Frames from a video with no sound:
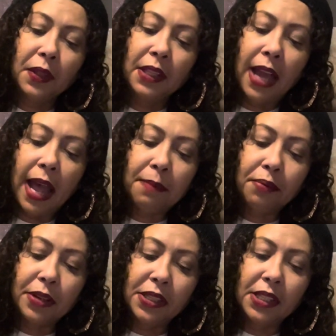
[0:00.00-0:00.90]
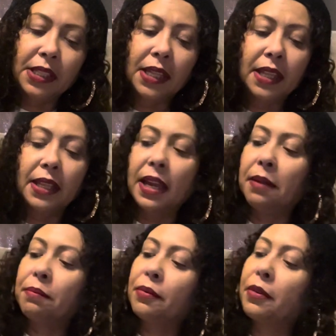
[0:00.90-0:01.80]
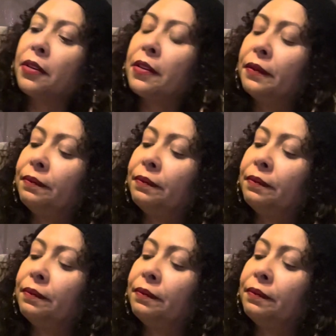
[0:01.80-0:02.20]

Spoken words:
The High Priestess and the Emperor.